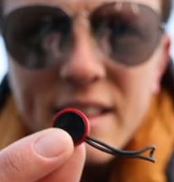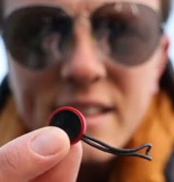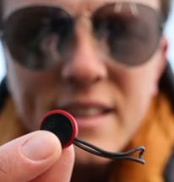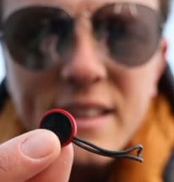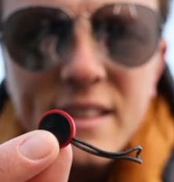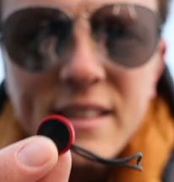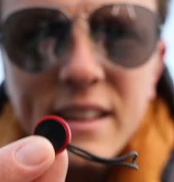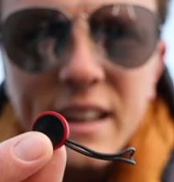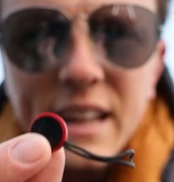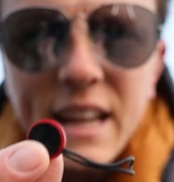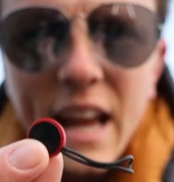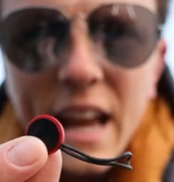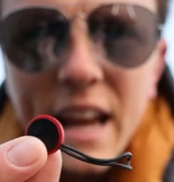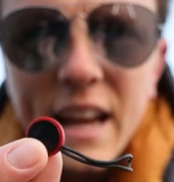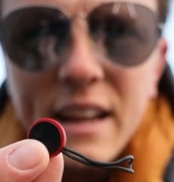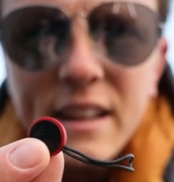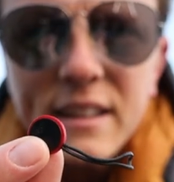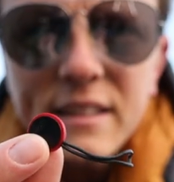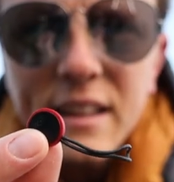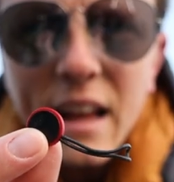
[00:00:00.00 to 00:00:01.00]
This is the
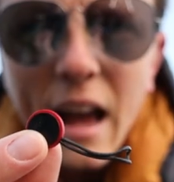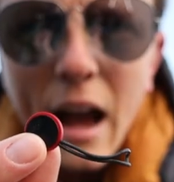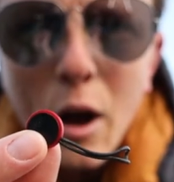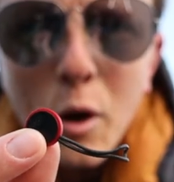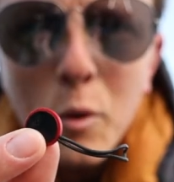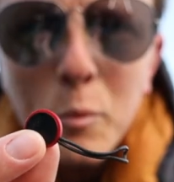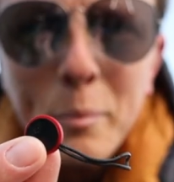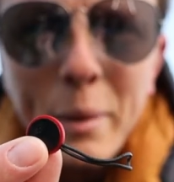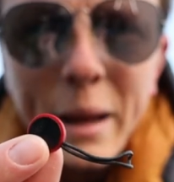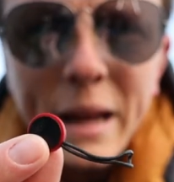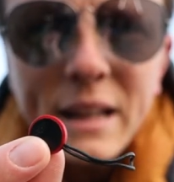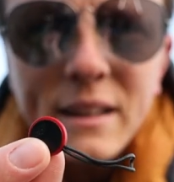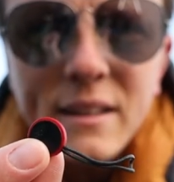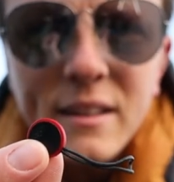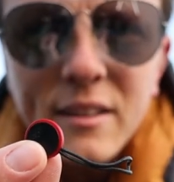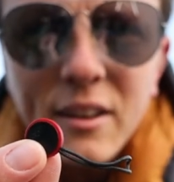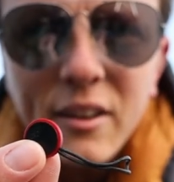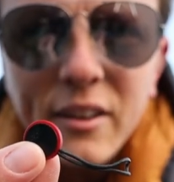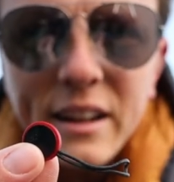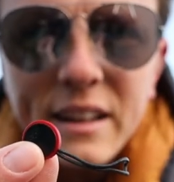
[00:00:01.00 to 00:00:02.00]
key to how Peak
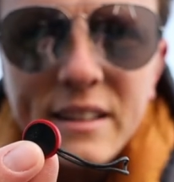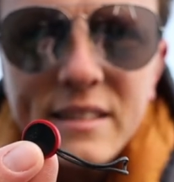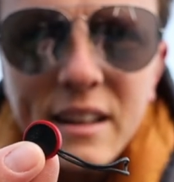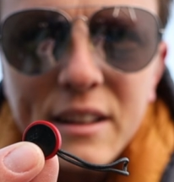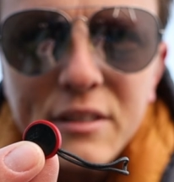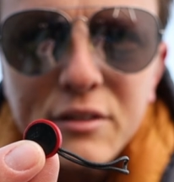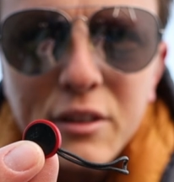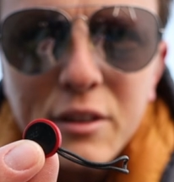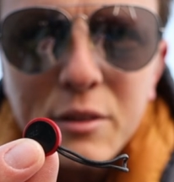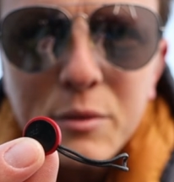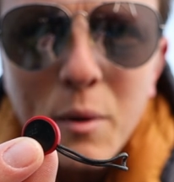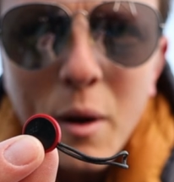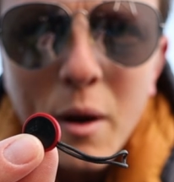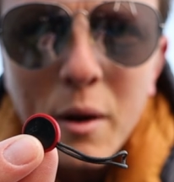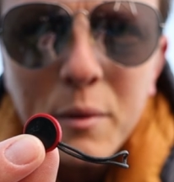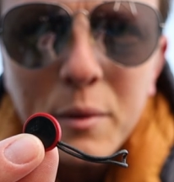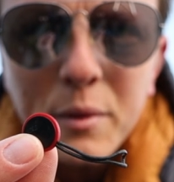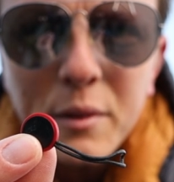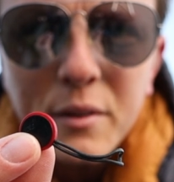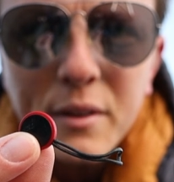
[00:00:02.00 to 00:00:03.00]
Design accessories
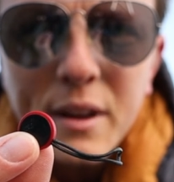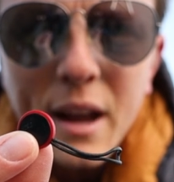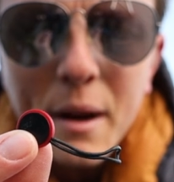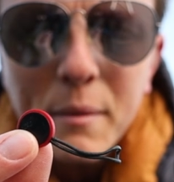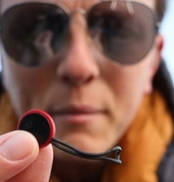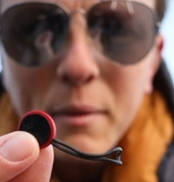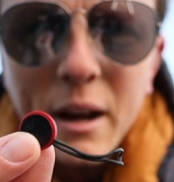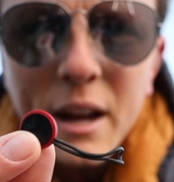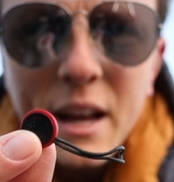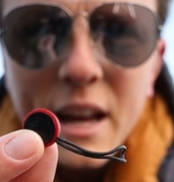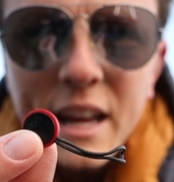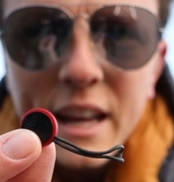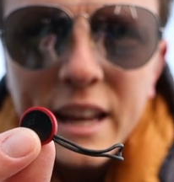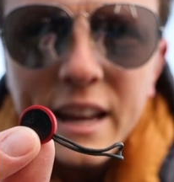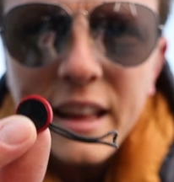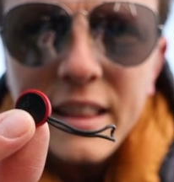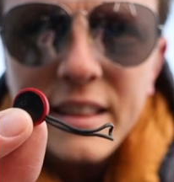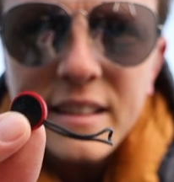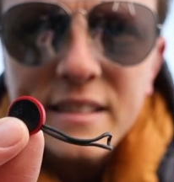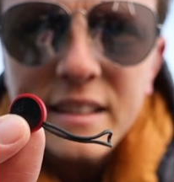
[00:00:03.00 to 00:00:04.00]
work with your camera. You
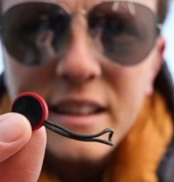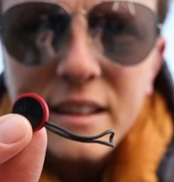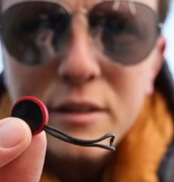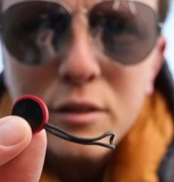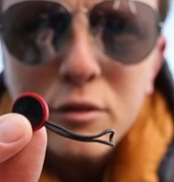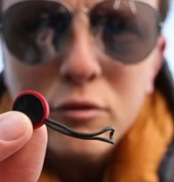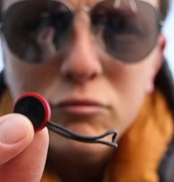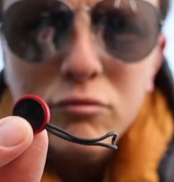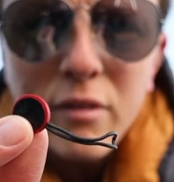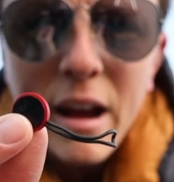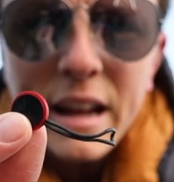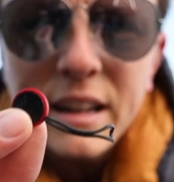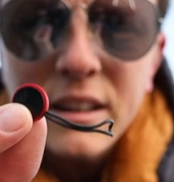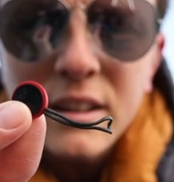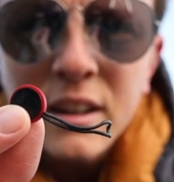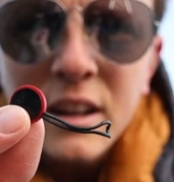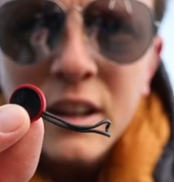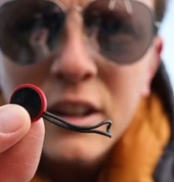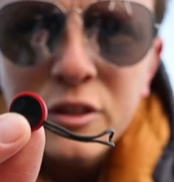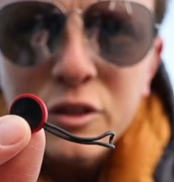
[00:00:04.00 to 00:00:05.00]
get these little
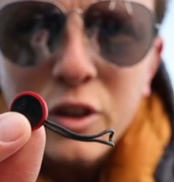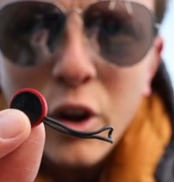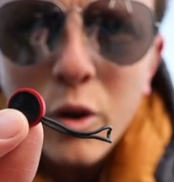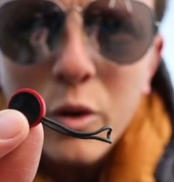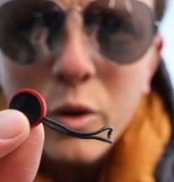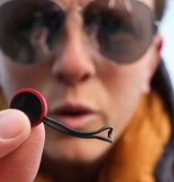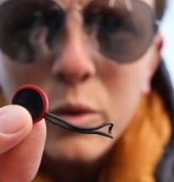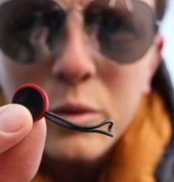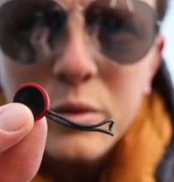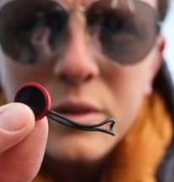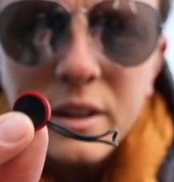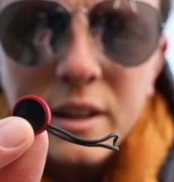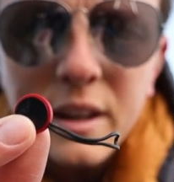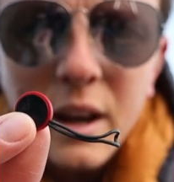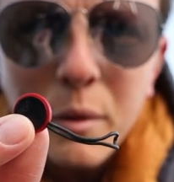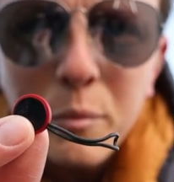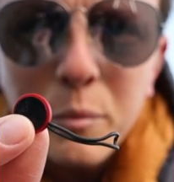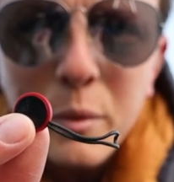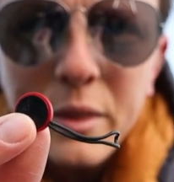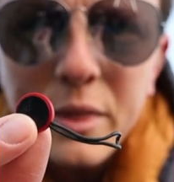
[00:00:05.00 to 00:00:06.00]
red dongles that
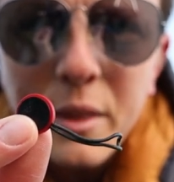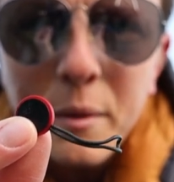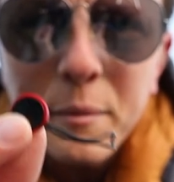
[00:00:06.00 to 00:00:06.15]
come with